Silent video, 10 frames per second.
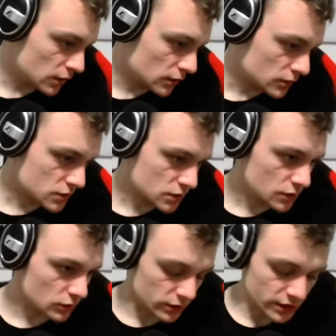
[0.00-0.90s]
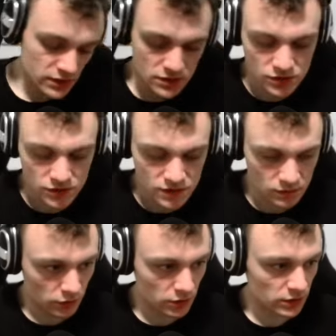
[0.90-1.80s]
So let's just
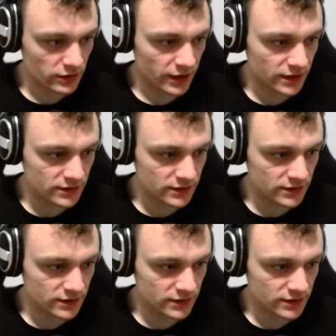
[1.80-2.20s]
model that in